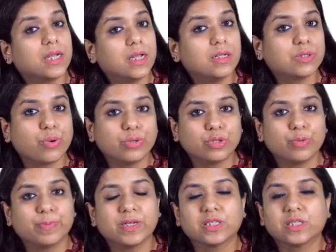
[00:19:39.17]
is also
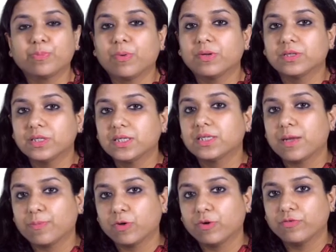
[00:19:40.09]
based upon this
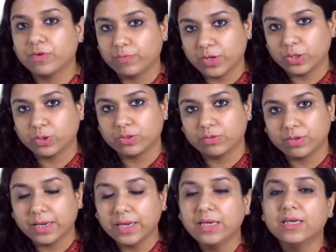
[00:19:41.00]
depth of invasion,
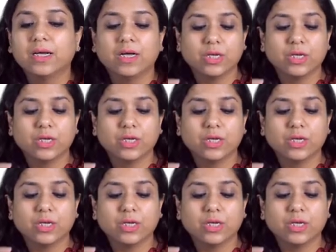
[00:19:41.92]
right?